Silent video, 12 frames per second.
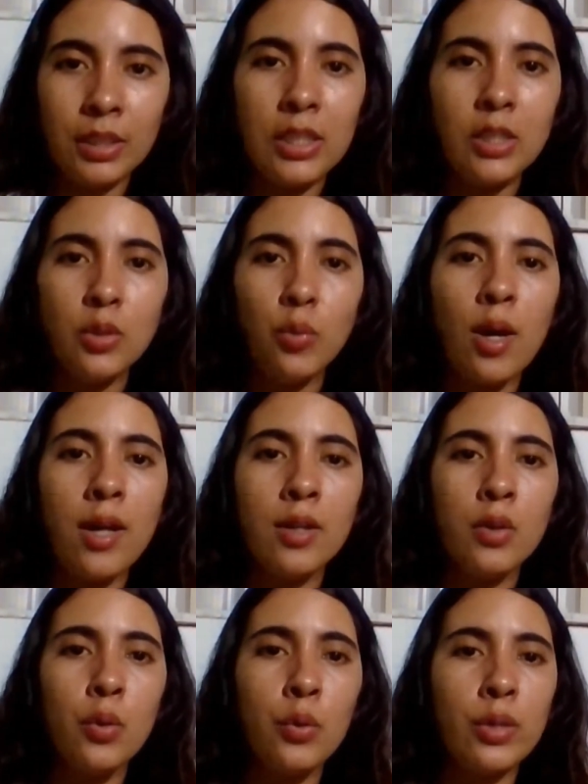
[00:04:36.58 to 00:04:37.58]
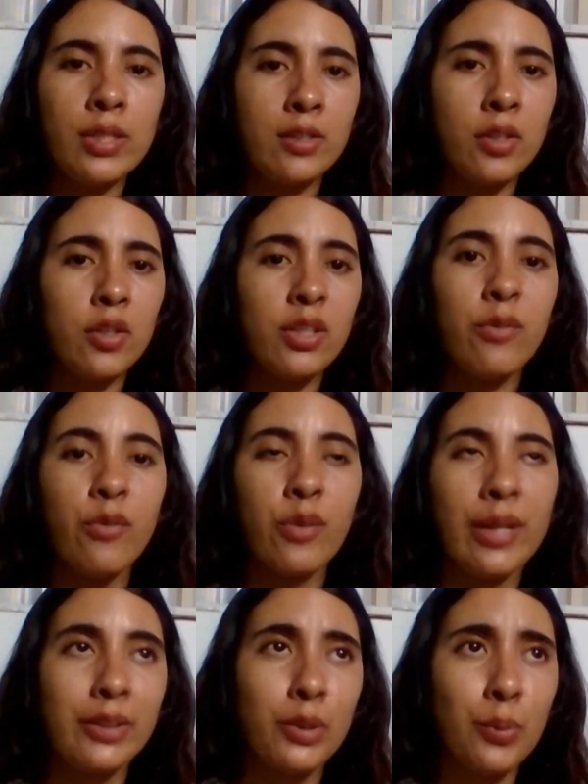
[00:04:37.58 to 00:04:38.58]
is one who is not
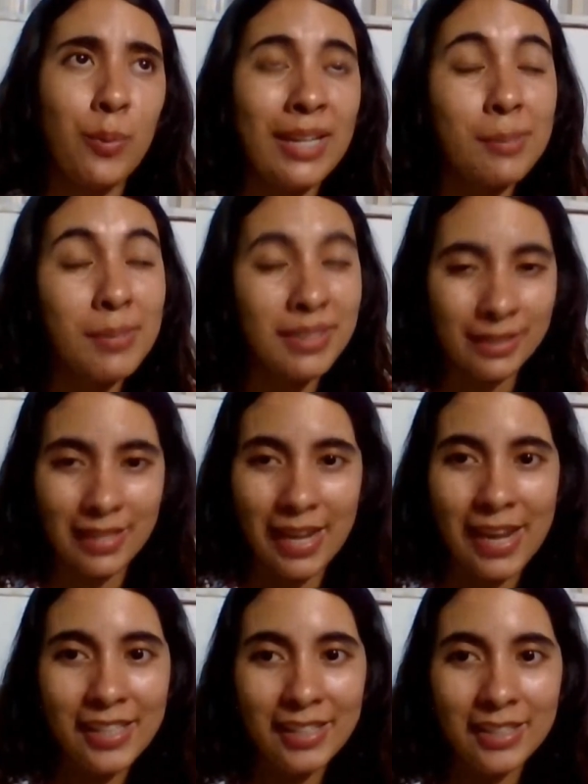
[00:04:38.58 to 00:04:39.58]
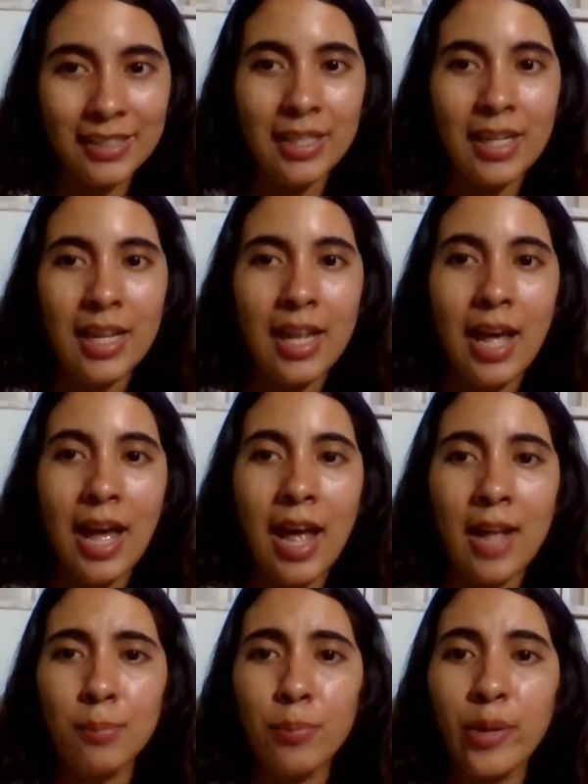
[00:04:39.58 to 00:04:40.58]
afraid to make mistakes
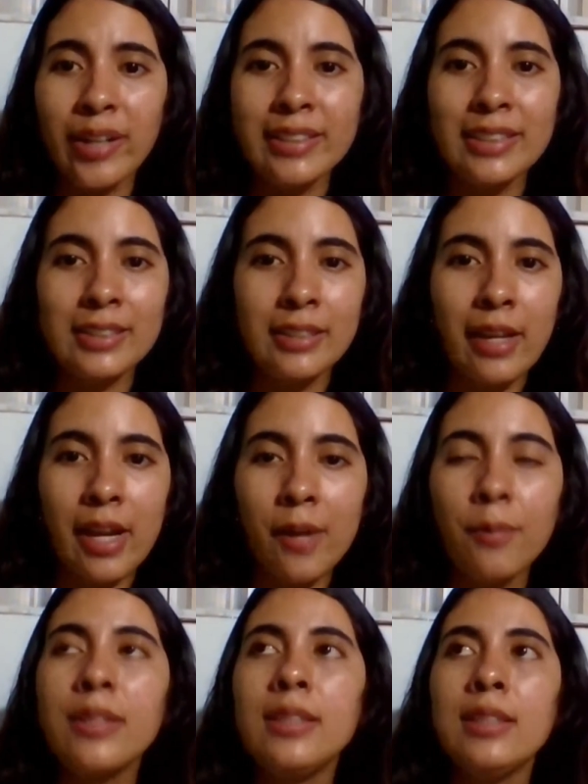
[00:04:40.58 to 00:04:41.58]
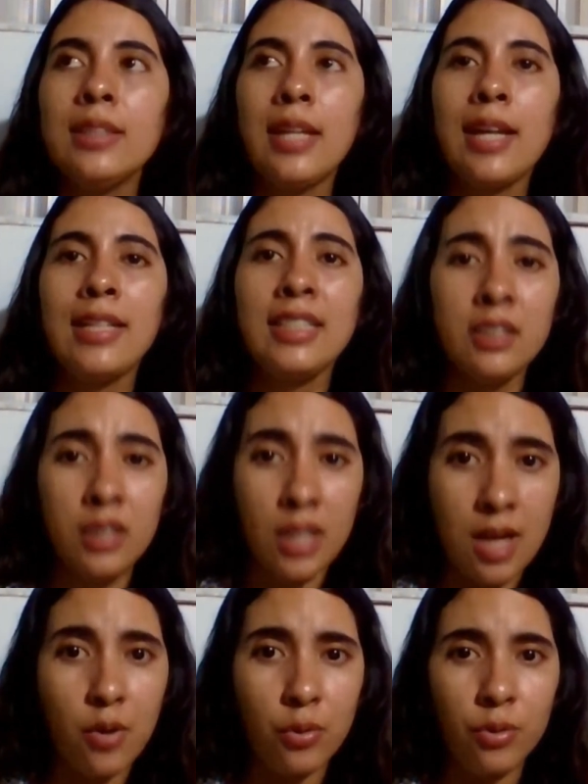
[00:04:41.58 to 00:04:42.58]
and practice everything that is
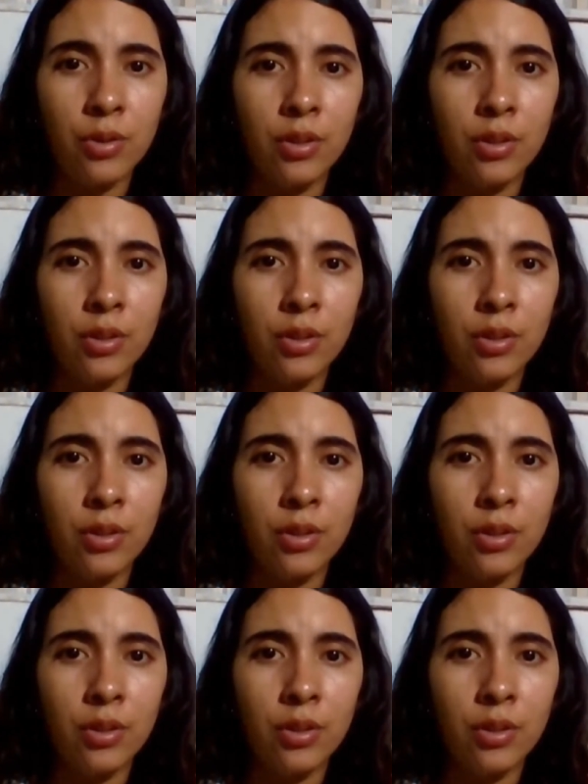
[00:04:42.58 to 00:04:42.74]
taught,